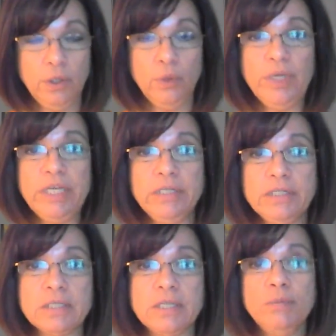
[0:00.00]
We eat
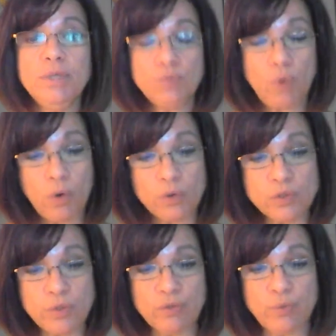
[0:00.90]
cinnamon rolls
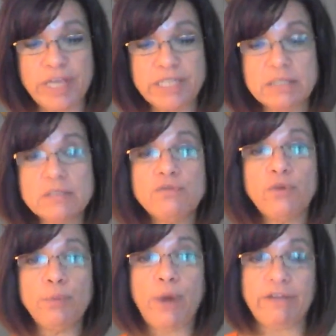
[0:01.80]
with raisins
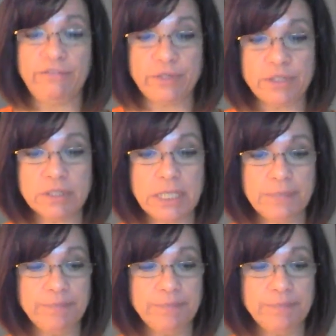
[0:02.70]
for breakfast,